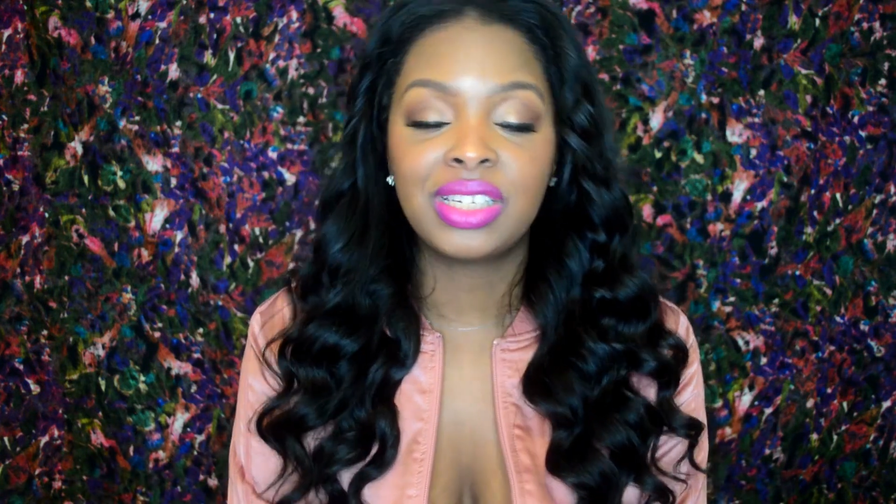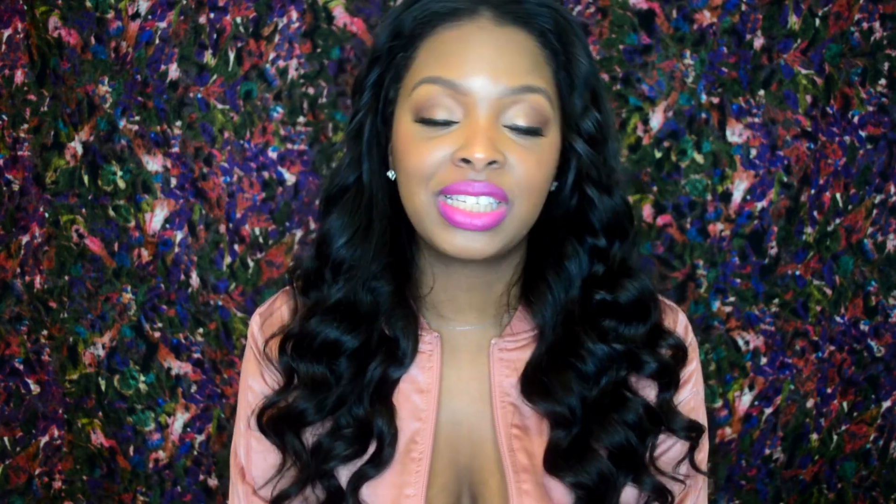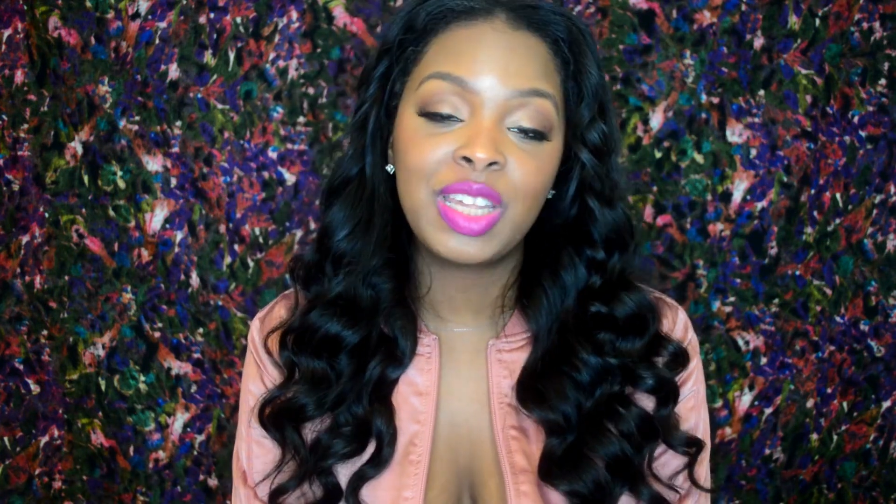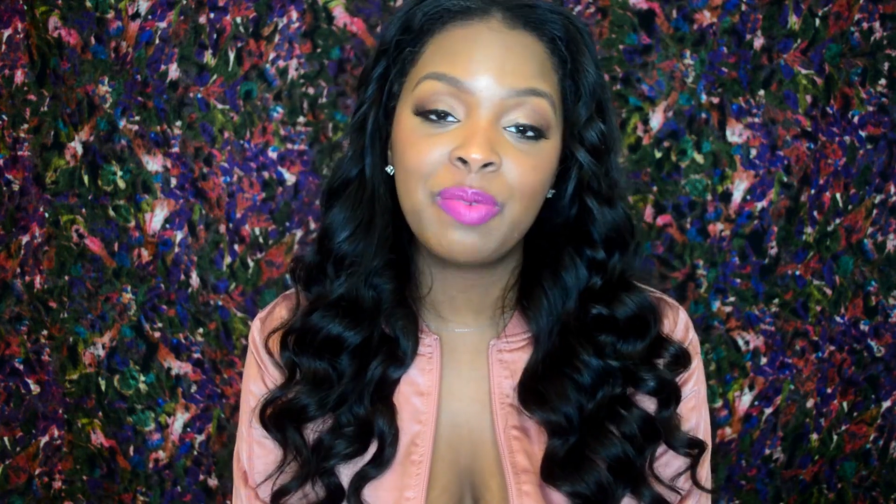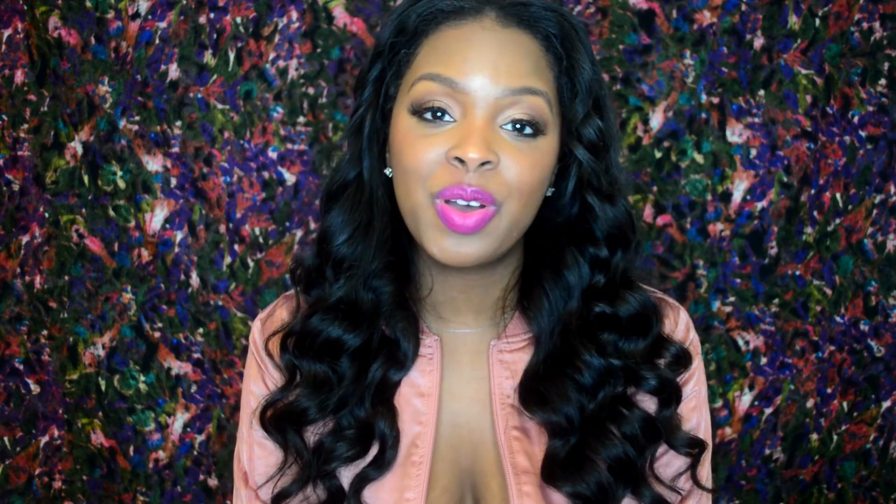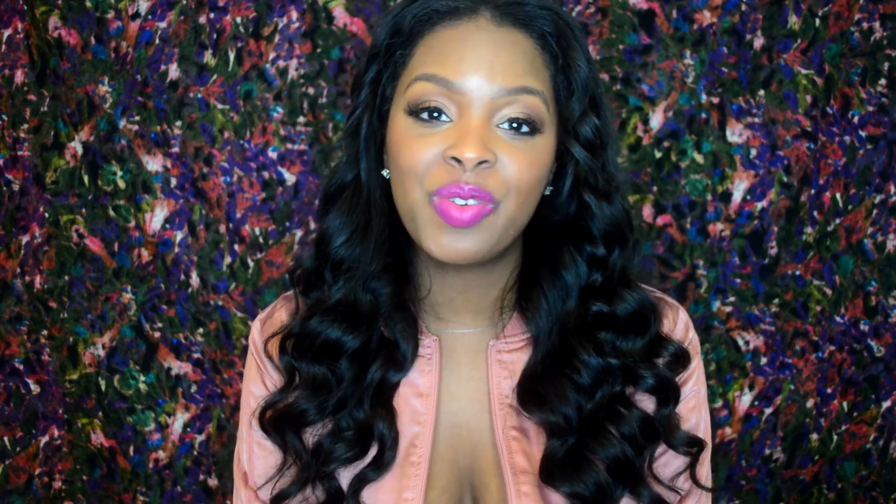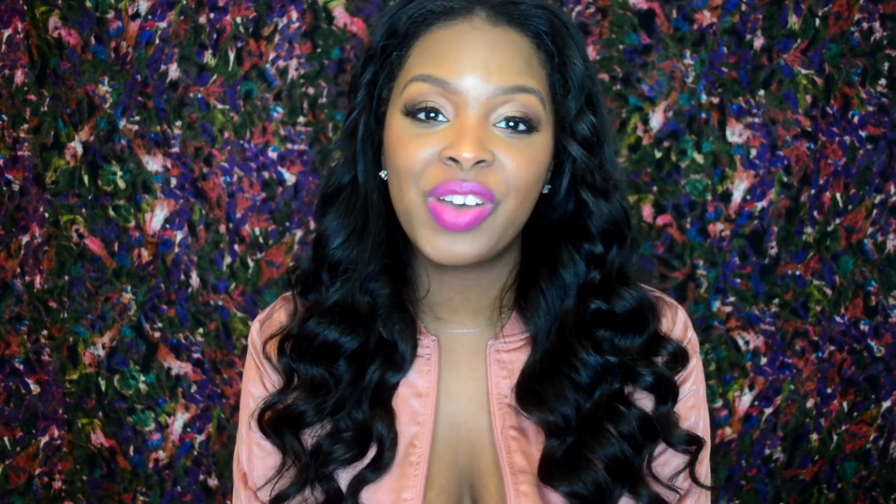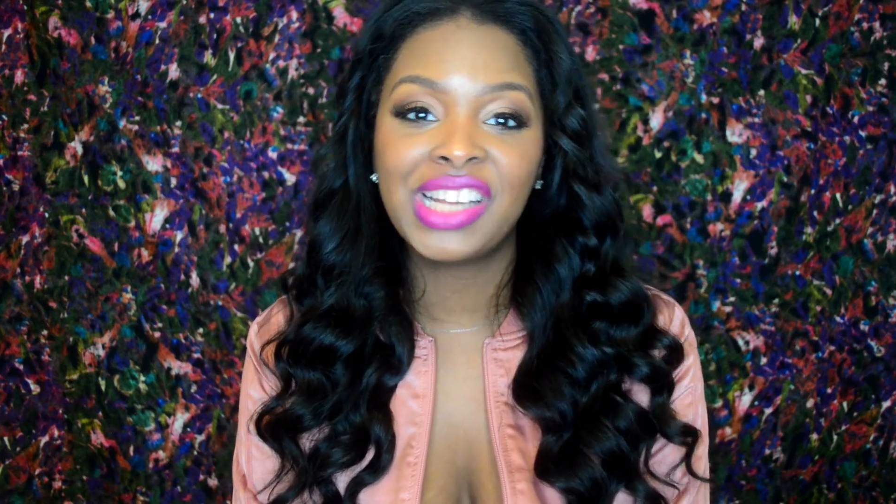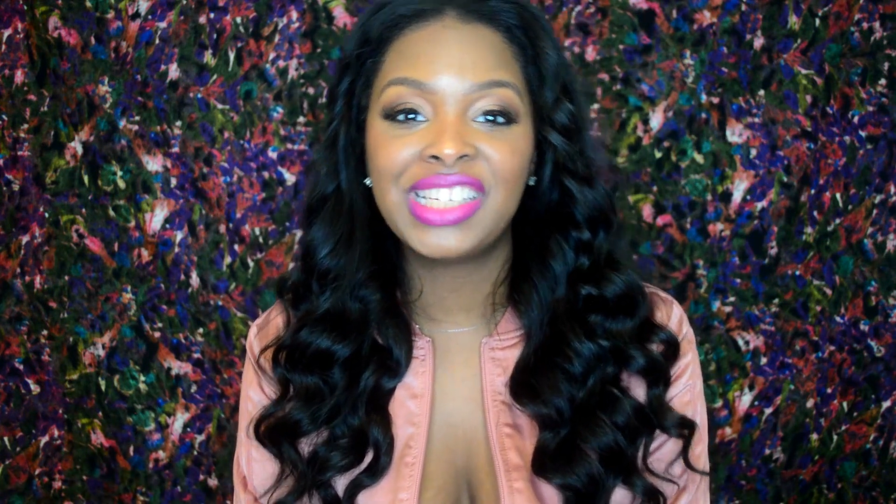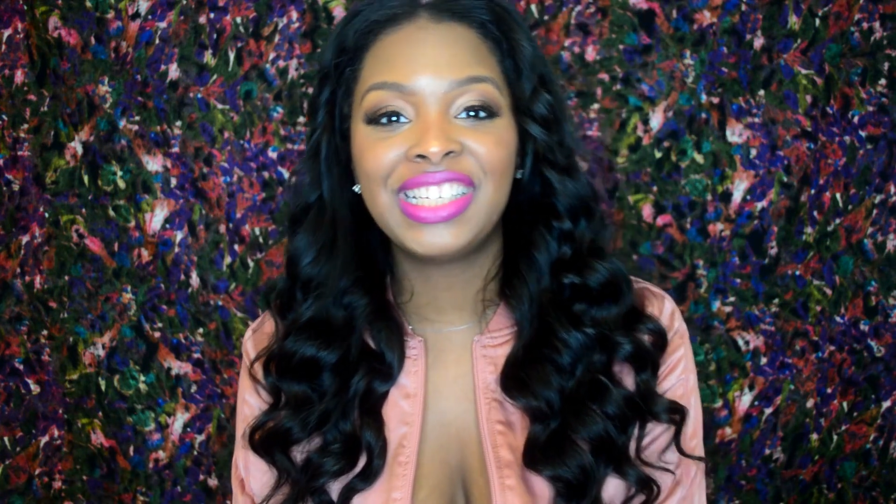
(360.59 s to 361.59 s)
just keep on
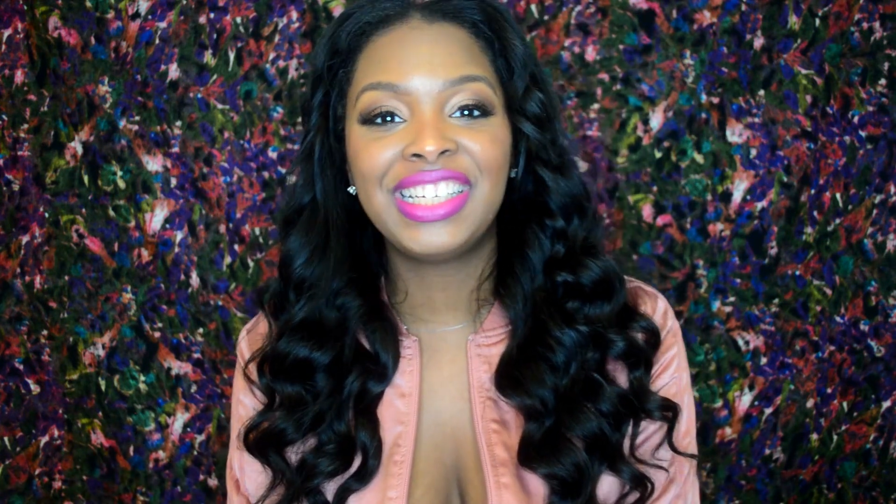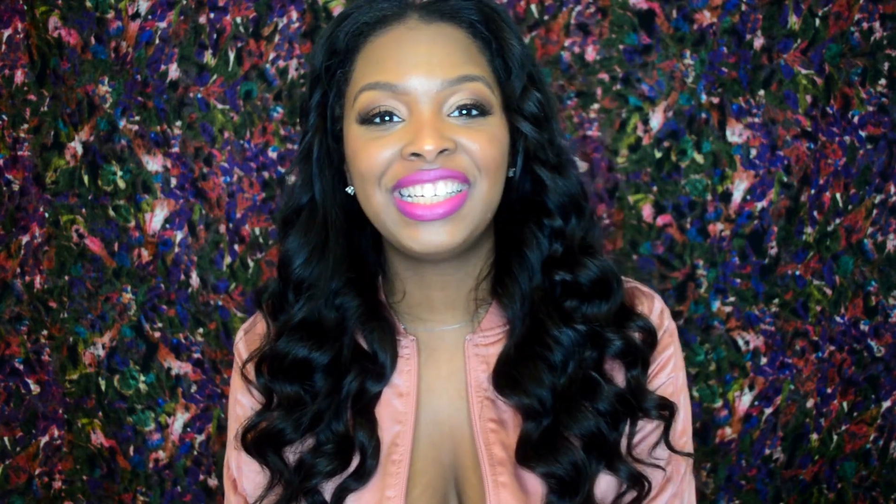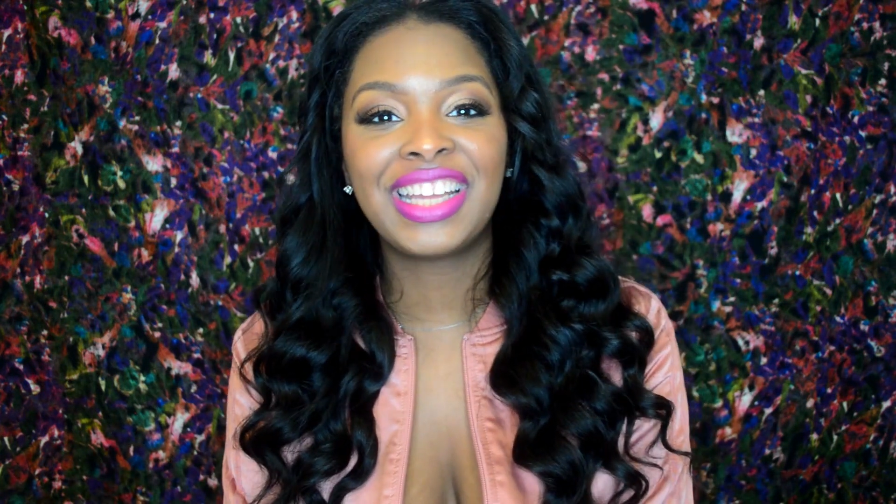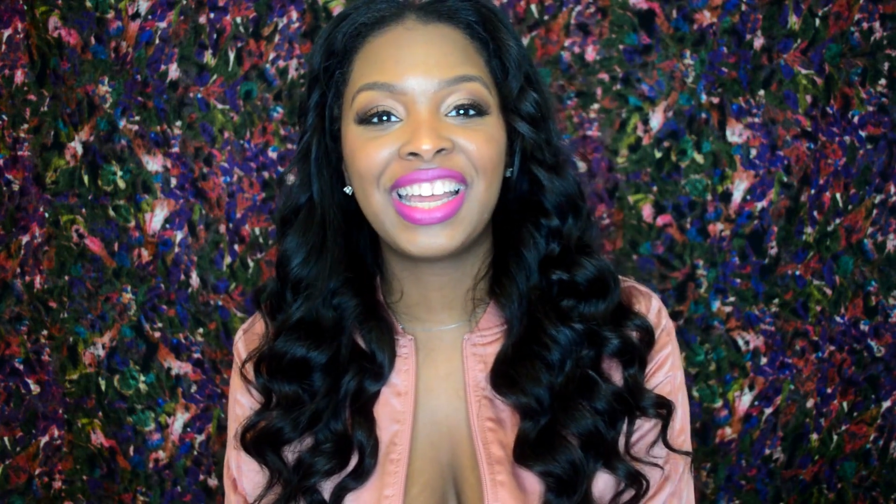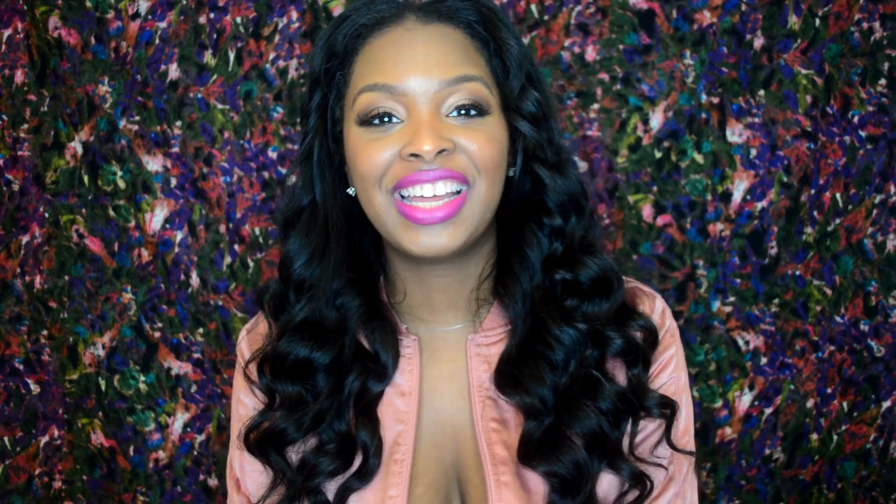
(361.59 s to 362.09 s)
watching.